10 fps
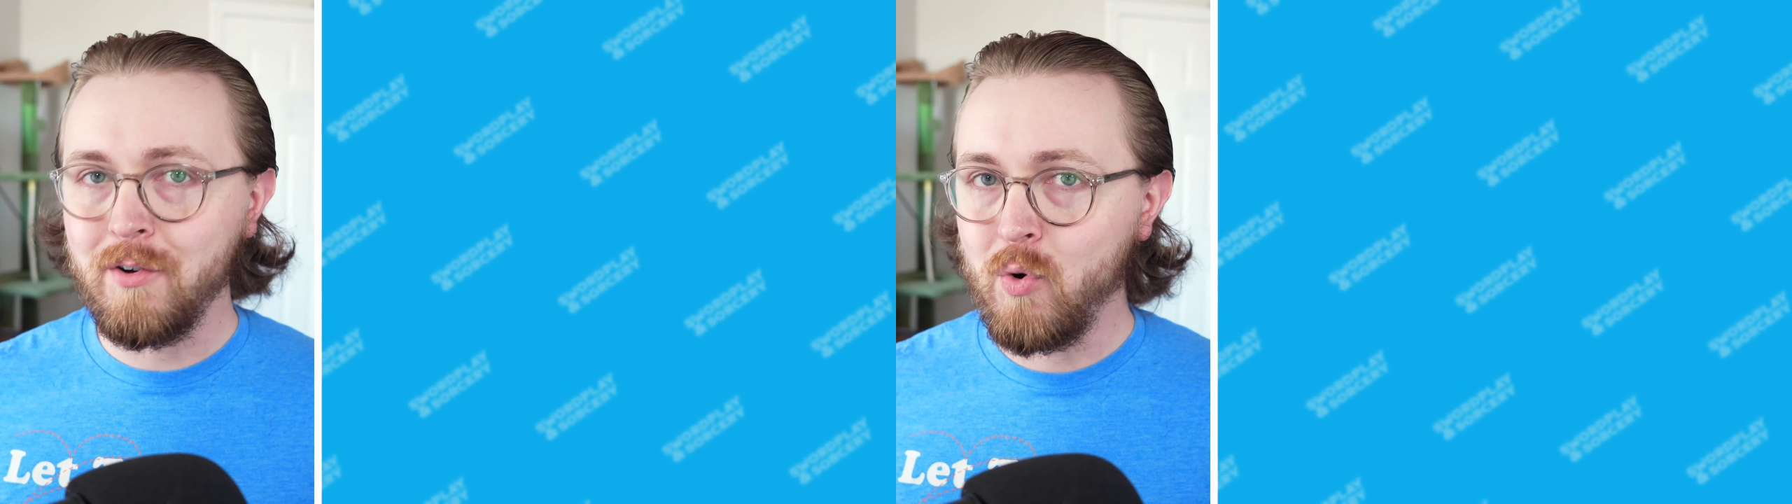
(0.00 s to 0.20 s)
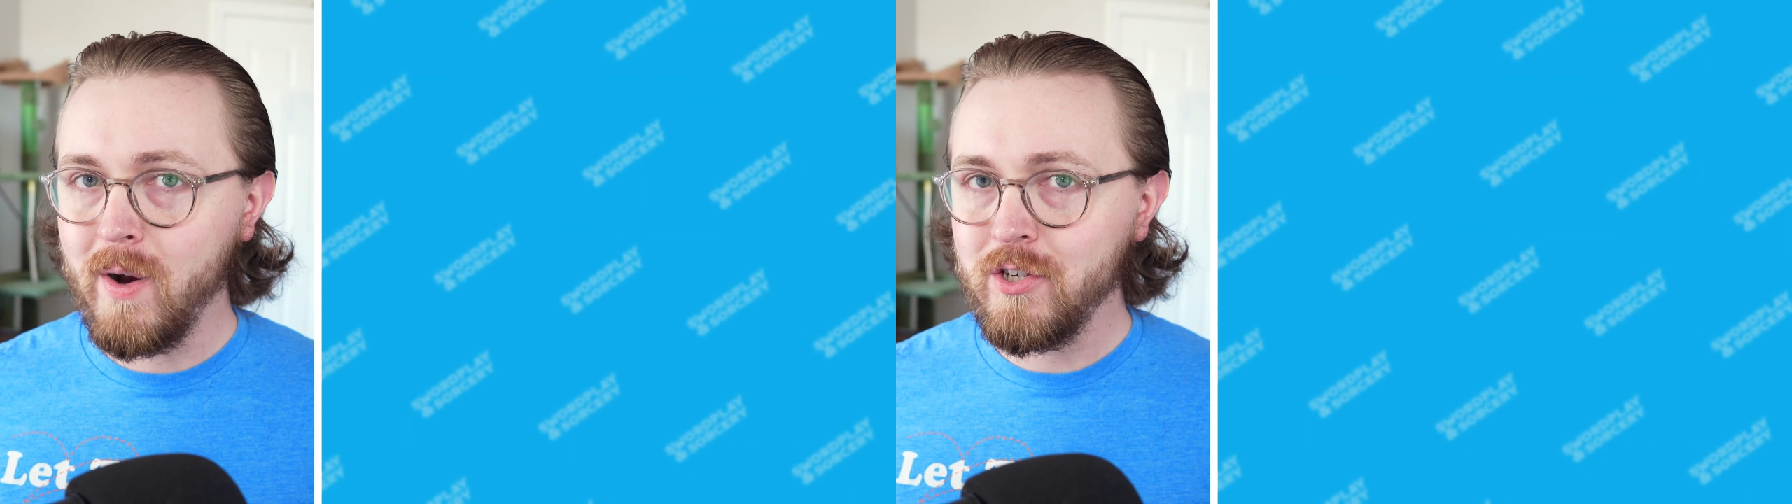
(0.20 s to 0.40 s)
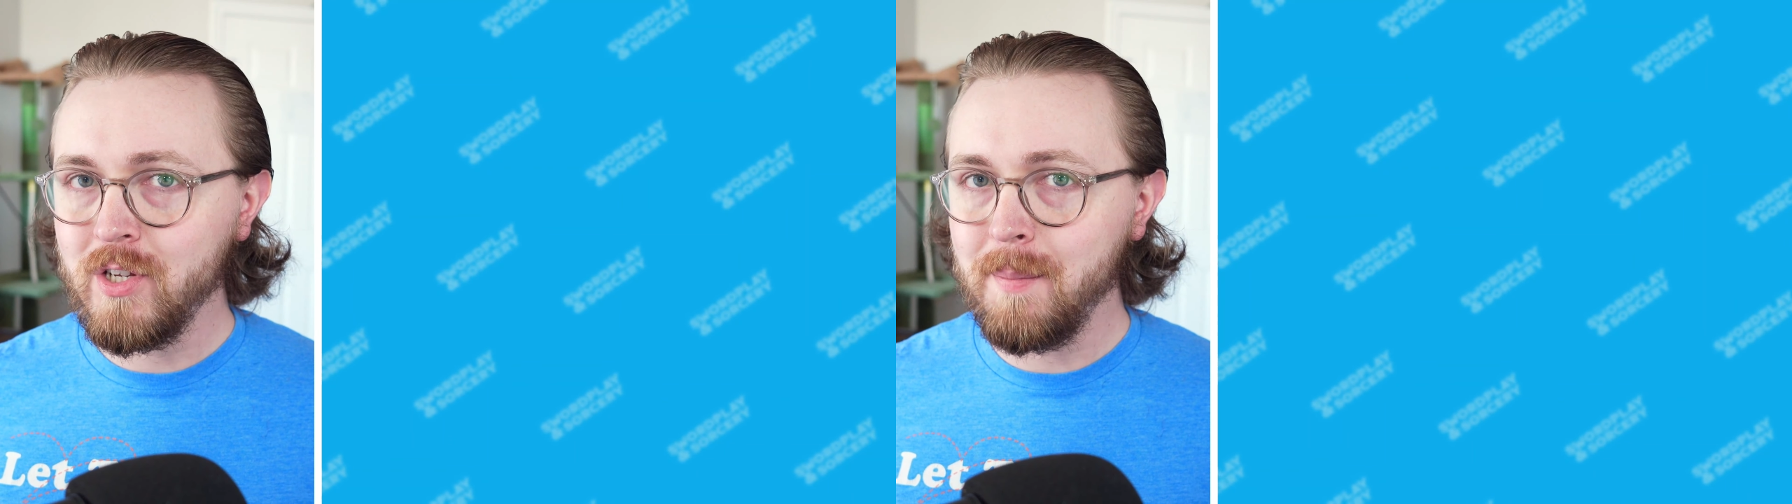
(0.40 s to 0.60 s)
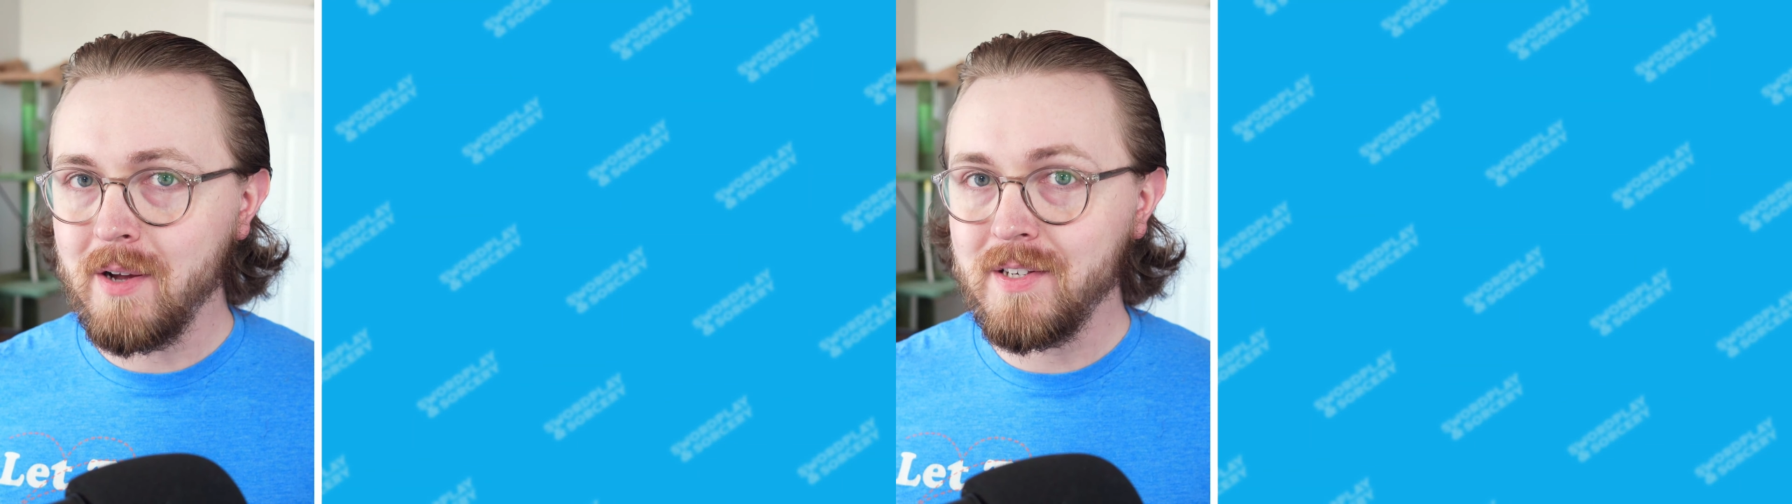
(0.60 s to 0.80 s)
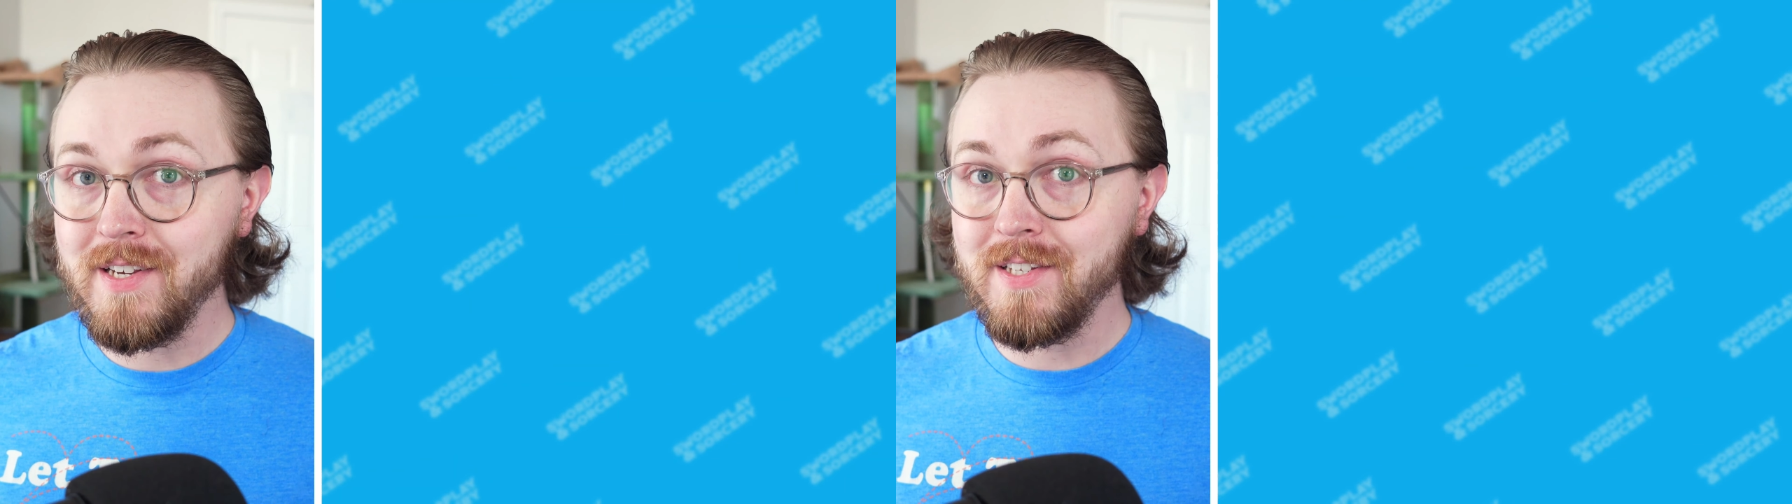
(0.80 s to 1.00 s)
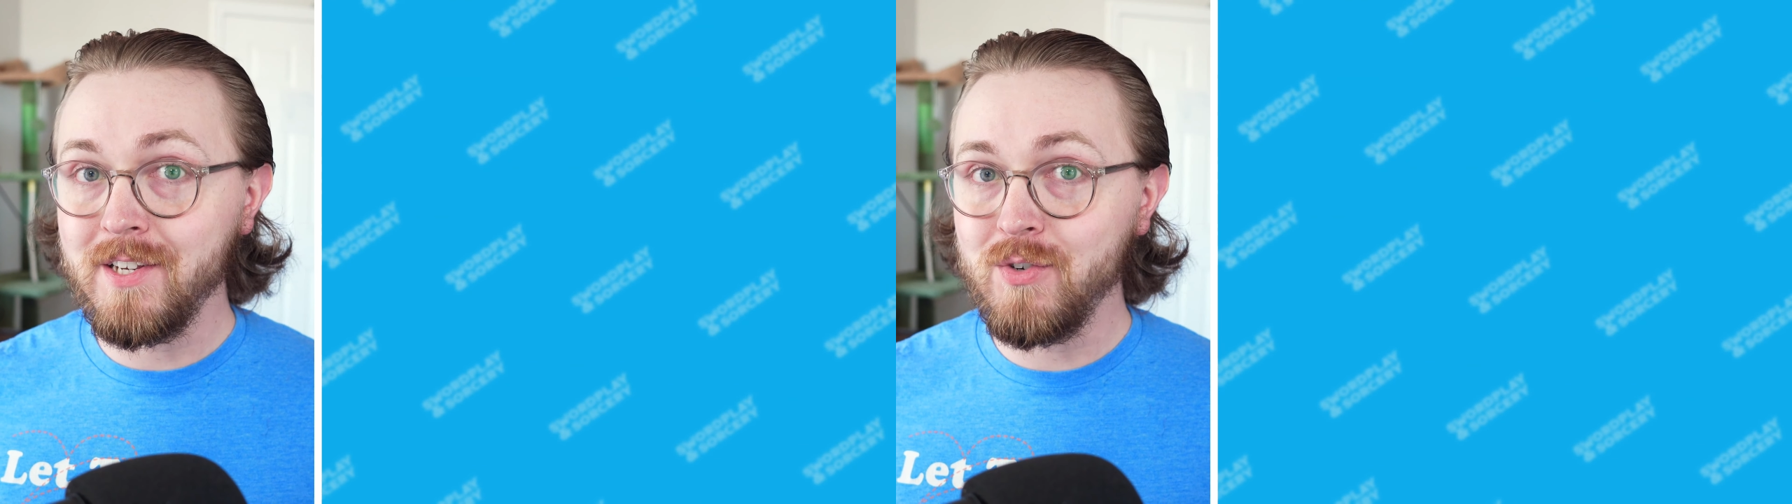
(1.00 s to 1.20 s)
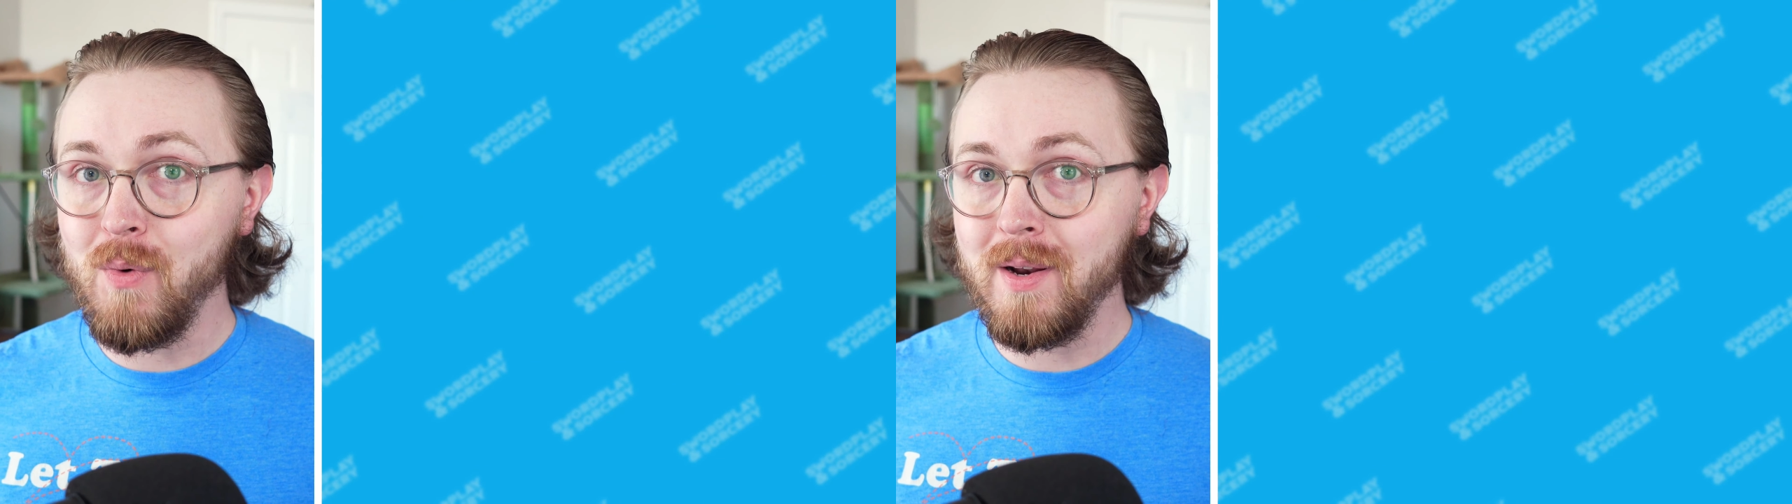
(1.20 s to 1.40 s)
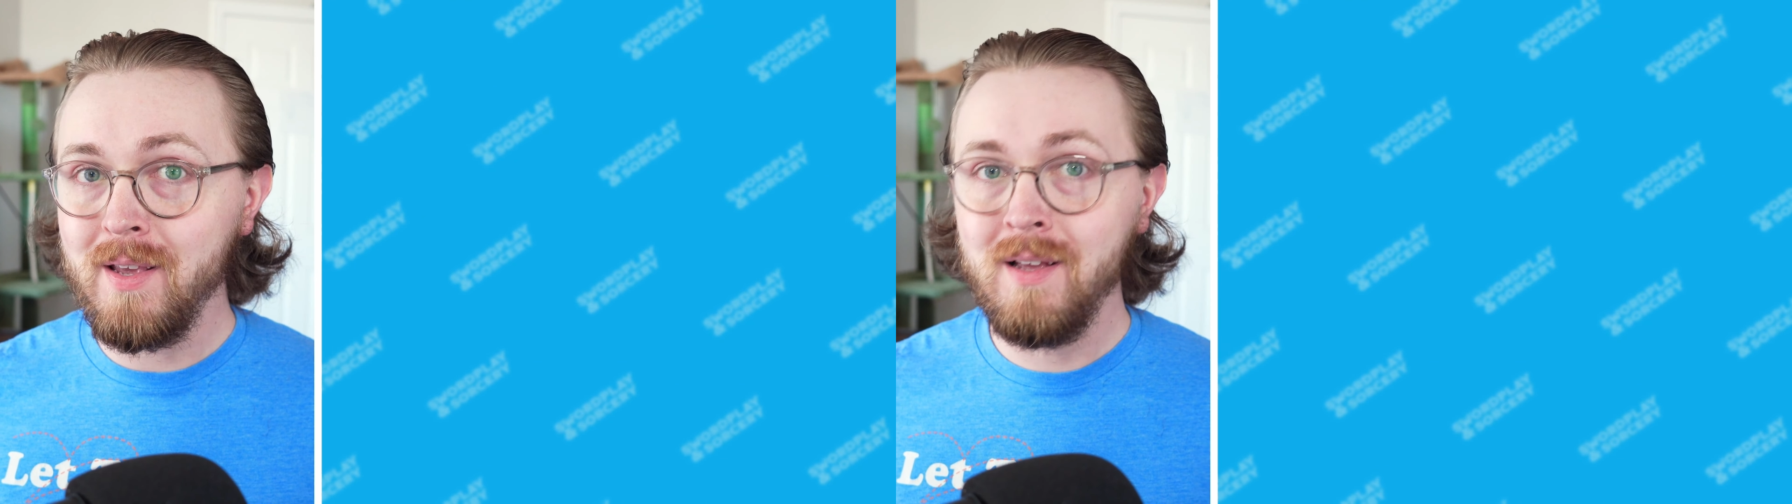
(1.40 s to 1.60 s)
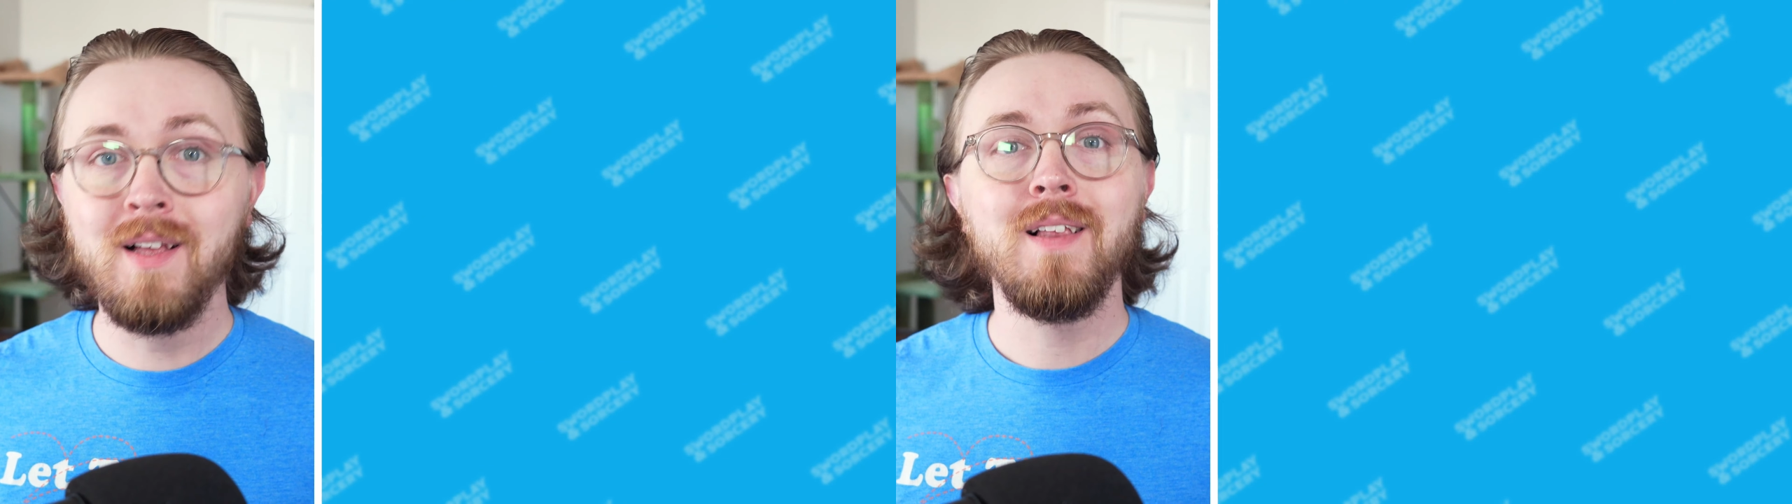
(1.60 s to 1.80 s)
a question about DC20?